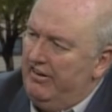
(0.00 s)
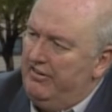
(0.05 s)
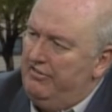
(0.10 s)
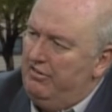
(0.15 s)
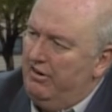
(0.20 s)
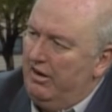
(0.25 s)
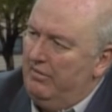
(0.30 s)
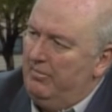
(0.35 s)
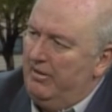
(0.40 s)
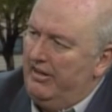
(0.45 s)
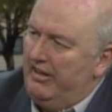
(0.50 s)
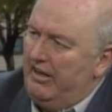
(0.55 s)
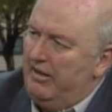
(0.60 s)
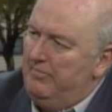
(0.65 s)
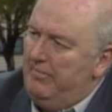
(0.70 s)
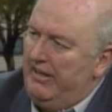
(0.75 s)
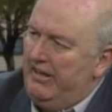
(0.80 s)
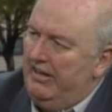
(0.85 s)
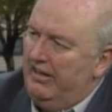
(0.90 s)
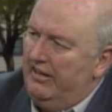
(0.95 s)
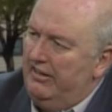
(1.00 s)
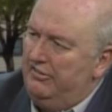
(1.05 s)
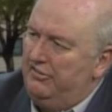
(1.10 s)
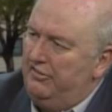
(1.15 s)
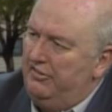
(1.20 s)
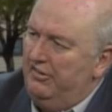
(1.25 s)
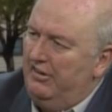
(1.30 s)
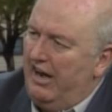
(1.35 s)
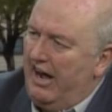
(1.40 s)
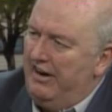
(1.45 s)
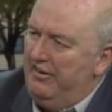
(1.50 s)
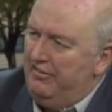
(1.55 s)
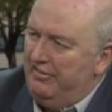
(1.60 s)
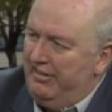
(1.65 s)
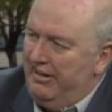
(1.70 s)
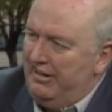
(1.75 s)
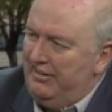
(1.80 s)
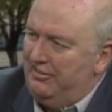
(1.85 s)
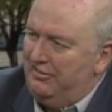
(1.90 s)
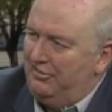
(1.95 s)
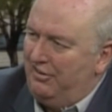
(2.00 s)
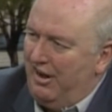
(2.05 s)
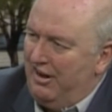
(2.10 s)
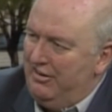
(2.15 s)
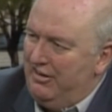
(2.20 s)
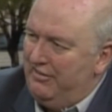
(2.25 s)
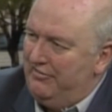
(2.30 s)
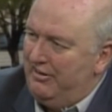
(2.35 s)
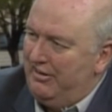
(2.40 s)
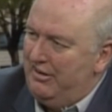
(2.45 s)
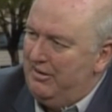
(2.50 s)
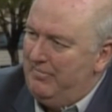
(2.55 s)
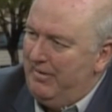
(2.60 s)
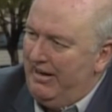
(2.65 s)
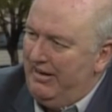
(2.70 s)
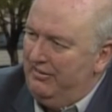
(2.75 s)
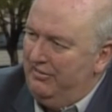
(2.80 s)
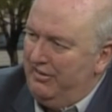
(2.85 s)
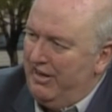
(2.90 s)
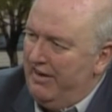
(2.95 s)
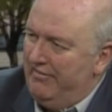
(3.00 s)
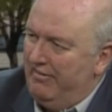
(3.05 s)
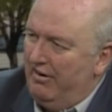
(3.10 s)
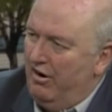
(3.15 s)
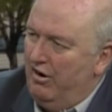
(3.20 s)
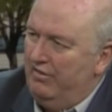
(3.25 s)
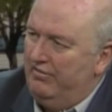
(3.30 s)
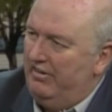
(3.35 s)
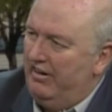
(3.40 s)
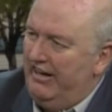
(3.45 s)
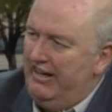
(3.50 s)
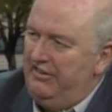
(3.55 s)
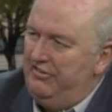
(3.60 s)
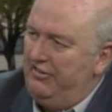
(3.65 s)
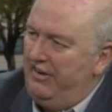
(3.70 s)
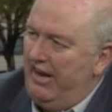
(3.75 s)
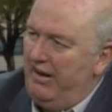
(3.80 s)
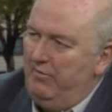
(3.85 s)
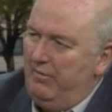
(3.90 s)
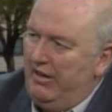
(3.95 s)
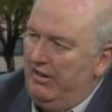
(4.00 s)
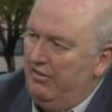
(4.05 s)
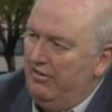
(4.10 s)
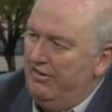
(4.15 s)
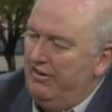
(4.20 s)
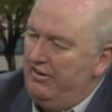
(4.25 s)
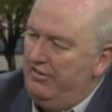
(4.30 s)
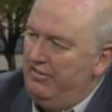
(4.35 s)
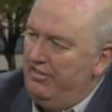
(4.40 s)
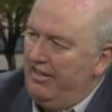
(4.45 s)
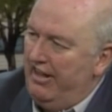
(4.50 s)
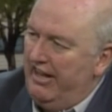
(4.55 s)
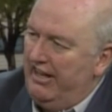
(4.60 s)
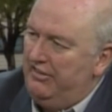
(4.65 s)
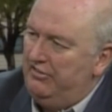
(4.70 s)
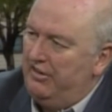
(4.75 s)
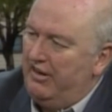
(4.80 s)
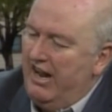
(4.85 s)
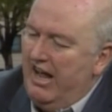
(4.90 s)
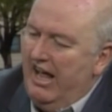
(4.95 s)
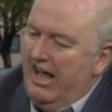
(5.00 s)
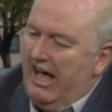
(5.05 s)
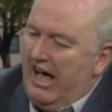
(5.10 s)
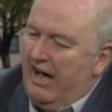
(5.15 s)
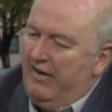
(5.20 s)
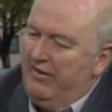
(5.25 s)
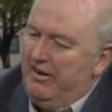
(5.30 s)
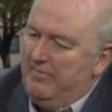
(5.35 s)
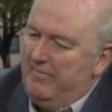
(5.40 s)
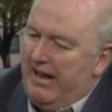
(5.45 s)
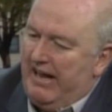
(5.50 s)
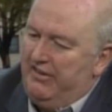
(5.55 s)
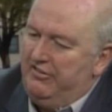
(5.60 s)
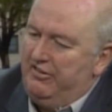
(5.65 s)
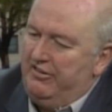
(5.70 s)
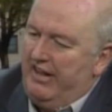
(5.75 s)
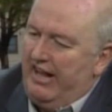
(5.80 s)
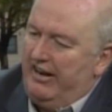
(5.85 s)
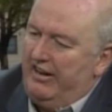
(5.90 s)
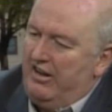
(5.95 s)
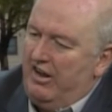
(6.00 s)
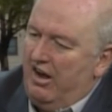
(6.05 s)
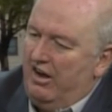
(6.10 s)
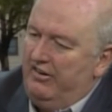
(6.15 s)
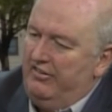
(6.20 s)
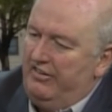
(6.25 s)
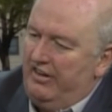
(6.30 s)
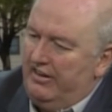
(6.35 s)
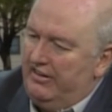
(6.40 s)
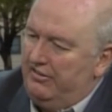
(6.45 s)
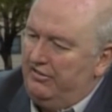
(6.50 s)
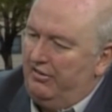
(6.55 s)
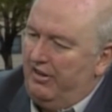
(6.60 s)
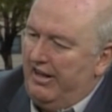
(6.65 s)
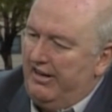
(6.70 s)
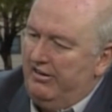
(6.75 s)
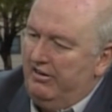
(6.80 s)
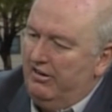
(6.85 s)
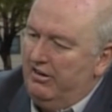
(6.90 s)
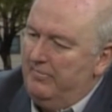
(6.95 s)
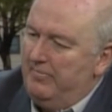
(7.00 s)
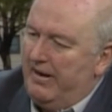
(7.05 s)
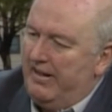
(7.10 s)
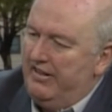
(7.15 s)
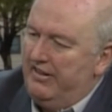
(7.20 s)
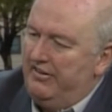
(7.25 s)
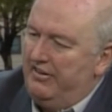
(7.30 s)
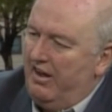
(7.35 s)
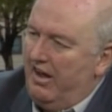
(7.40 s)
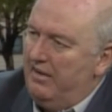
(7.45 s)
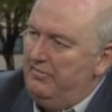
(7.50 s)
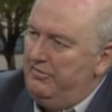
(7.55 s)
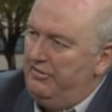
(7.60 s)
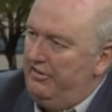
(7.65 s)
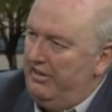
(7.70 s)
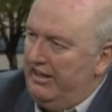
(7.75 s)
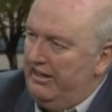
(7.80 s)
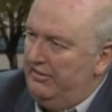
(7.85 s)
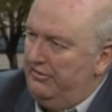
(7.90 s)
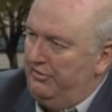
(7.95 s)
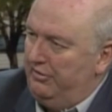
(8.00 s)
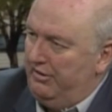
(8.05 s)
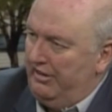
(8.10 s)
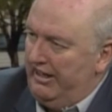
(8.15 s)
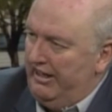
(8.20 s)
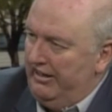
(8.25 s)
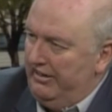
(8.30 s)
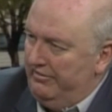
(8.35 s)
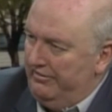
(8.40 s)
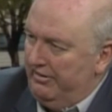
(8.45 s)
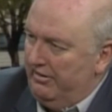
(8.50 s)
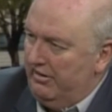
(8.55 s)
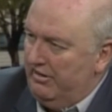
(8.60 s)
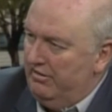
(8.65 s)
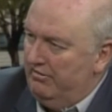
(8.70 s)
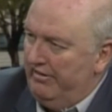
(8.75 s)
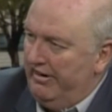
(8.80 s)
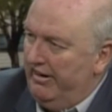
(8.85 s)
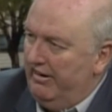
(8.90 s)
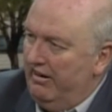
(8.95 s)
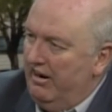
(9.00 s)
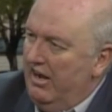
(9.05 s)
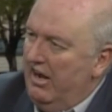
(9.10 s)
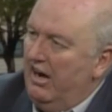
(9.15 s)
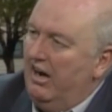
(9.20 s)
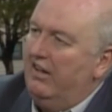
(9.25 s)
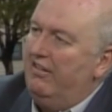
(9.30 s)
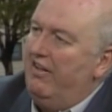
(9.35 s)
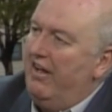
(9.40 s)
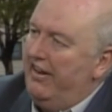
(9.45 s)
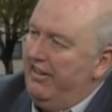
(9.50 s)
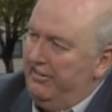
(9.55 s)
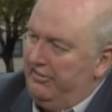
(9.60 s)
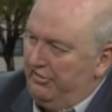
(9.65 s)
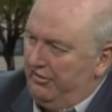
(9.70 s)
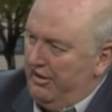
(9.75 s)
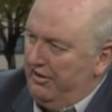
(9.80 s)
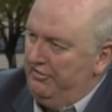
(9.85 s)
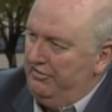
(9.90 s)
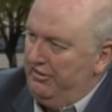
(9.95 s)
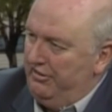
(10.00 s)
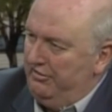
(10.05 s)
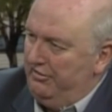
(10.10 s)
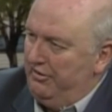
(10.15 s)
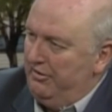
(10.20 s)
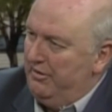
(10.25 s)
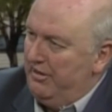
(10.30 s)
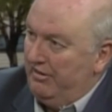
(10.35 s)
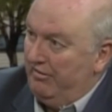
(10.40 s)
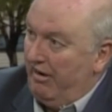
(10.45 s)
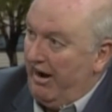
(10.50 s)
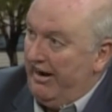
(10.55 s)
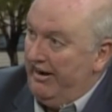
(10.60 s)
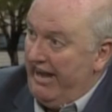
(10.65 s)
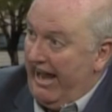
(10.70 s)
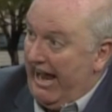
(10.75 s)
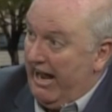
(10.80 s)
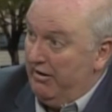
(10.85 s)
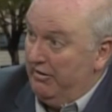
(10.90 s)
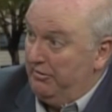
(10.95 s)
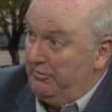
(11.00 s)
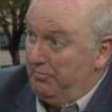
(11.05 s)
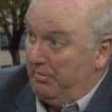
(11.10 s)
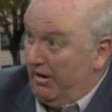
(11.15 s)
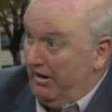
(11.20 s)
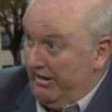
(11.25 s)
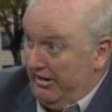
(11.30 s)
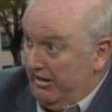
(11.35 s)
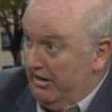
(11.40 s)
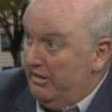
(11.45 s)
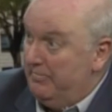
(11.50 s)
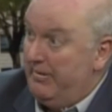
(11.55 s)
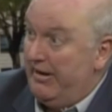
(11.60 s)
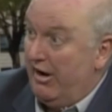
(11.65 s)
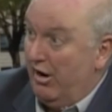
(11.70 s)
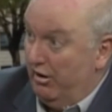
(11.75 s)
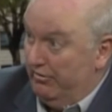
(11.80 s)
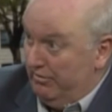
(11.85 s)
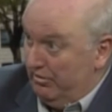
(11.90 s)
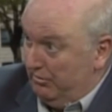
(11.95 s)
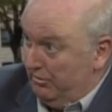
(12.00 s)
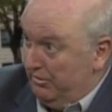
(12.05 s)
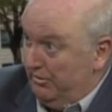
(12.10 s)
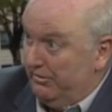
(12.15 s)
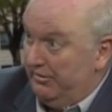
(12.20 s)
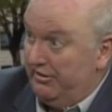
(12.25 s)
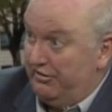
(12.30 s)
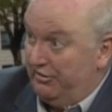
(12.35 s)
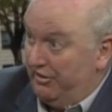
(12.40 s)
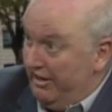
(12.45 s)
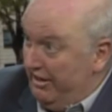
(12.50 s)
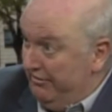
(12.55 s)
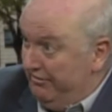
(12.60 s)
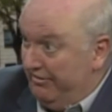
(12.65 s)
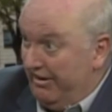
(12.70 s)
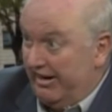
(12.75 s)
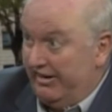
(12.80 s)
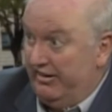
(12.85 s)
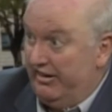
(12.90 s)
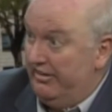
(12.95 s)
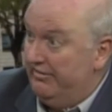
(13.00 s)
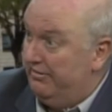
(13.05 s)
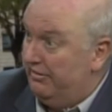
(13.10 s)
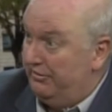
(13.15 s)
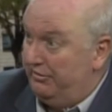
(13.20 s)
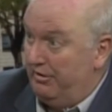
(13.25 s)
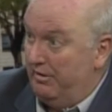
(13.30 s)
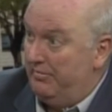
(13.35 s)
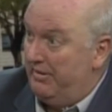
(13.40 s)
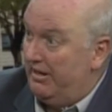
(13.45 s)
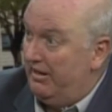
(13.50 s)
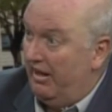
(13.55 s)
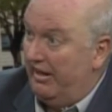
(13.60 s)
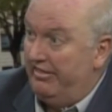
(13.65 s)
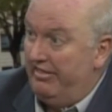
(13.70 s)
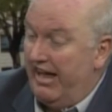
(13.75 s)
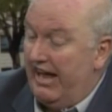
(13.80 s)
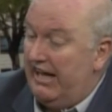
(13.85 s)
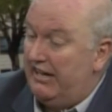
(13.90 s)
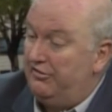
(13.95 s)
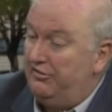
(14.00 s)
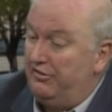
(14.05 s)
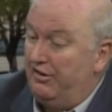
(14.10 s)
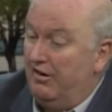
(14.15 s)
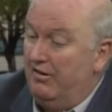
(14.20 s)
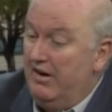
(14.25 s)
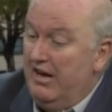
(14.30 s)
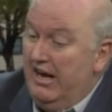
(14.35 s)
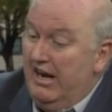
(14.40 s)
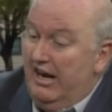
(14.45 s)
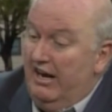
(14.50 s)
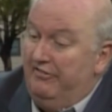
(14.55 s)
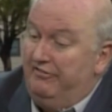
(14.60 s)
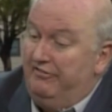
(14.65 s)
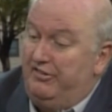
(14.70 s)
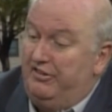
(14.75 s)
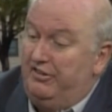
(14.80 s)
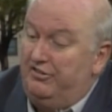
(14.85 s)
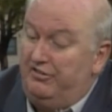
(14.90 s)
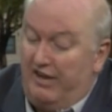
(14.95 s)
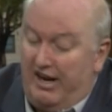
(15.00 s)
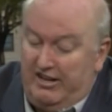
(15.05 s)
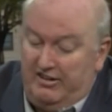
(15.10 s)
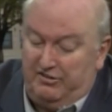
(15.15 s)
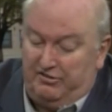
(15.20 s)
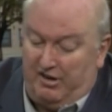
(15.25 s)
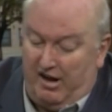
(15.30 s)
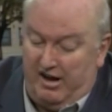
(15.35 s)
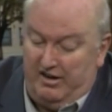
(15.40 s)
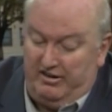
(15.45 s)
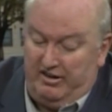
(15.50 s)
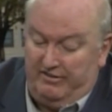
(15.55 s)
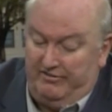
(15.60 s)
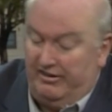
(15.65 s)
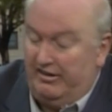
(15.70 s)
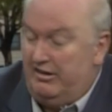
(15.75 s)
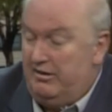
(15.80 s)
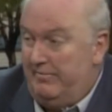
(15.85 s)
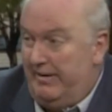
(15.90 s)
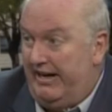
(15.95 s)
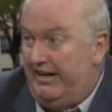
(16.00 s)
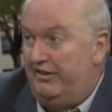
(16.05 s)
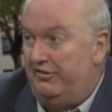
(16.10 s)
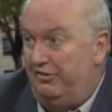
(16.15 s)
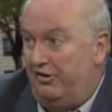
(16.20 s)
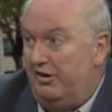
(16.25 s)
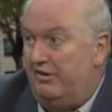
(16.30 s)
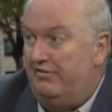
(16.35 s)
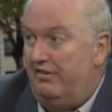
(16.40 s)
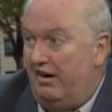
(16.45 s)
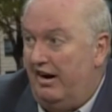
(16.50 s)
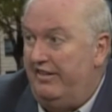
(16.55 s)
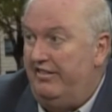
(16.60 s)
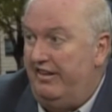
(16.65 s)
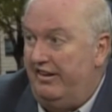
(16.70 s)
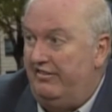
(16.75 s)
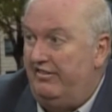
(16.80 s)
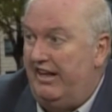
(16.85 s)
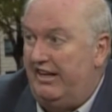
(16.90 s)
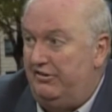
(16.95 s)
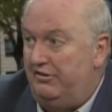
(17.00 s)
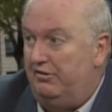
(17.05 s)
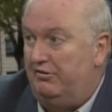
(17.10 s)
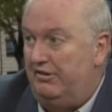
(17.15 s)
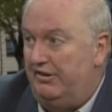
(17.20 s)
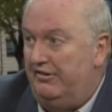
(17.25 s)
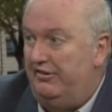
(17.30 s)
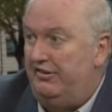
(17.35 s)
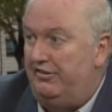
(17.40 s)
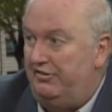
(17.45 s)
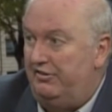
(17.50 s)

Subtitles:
very troubling because I don't think the scientific debate is ever over. Each day we learn new things, and I would imagine that a young dentist like her, by the time she ends the end of her career, a lot of the stuff she's doing right now is probably going to be overruled as ineffective or something like that. So to say the scientific debate is over, I think that's a real